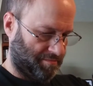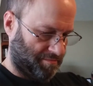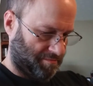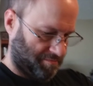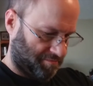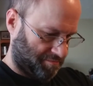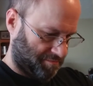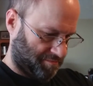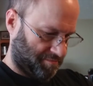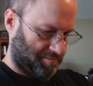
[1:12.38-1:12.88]

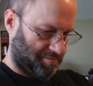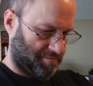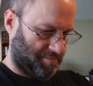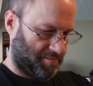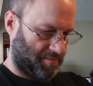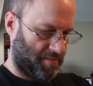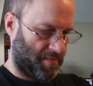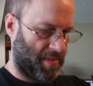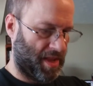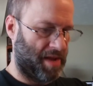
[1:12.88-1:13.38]

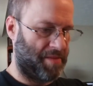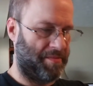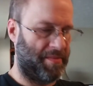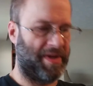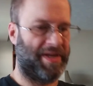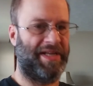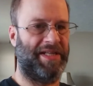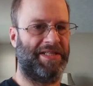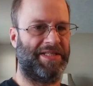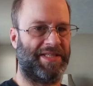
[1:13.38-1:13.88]
My
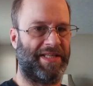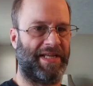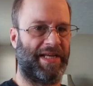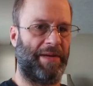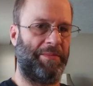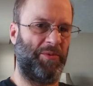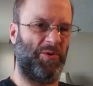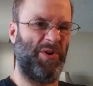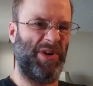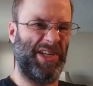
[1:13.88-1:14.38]
kids think
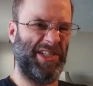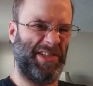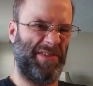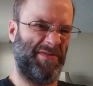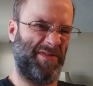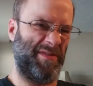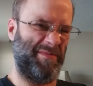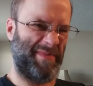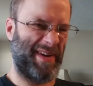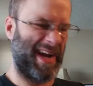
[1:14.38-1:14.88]
I'm crazy
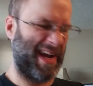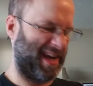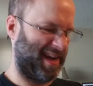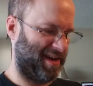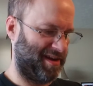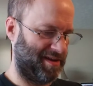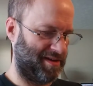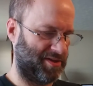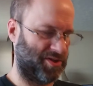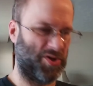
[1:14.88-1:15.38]
for buying
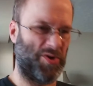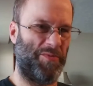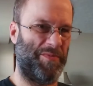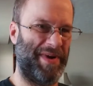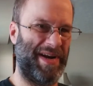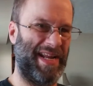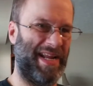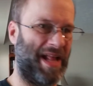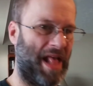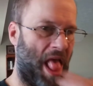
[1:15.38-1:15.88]
so
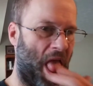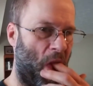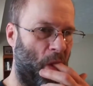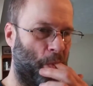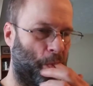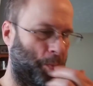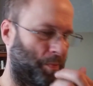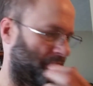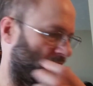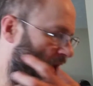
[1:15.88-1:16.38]
many.
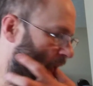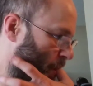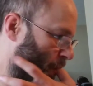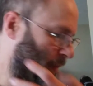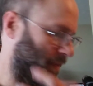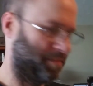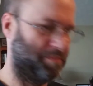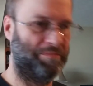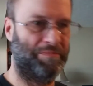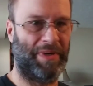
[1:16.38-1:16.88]

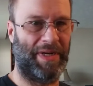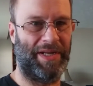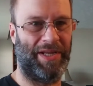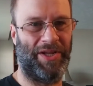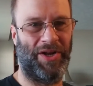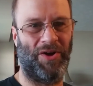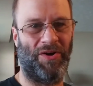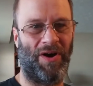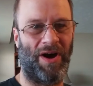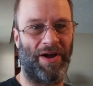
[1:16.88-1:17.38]
But,
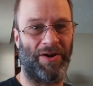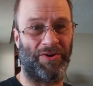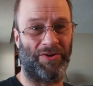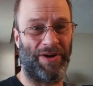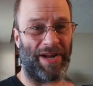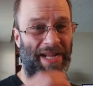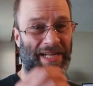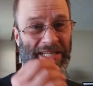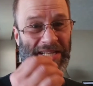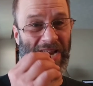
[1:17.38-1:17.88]
you know,
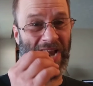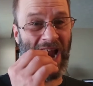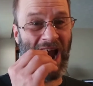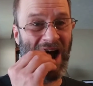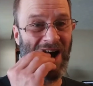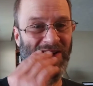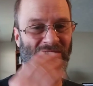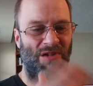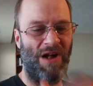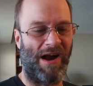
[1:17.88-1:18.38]
118,
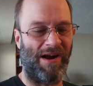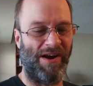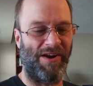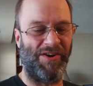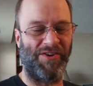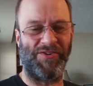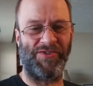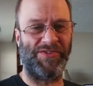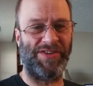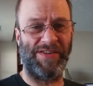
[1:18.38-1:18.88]
I
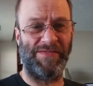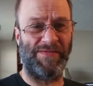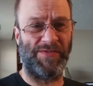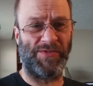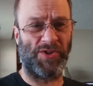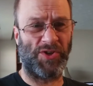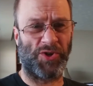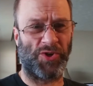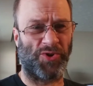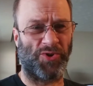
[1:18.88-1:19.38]
did not
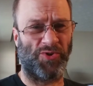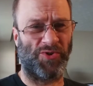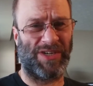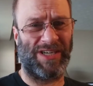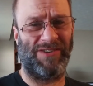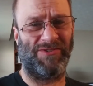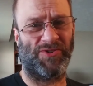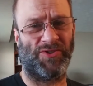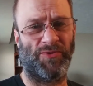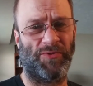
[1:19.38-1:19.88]
even the total
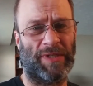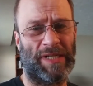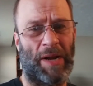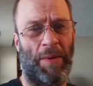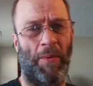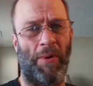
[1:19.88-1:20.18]
count of what